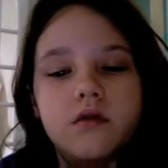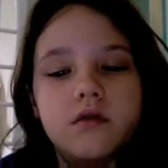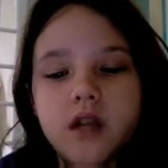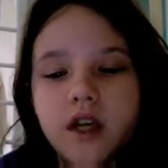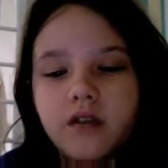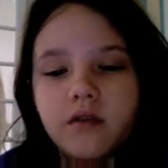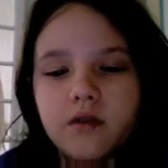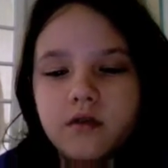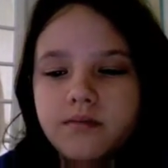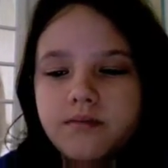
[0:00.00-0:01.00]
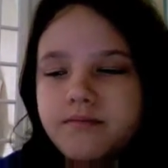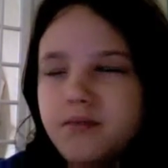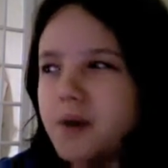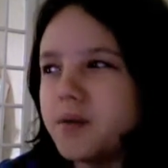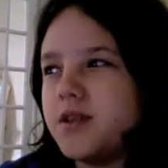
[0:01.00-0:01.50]
10, or
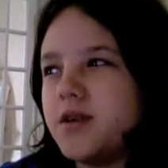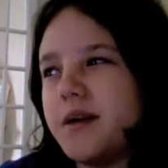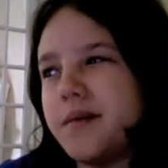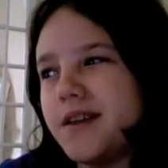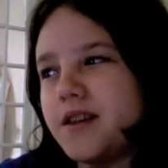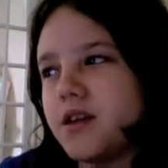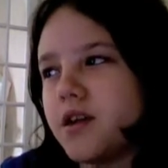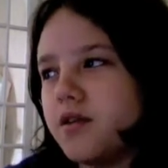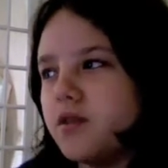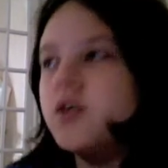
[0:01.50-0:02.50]
probably 20 minutes ago.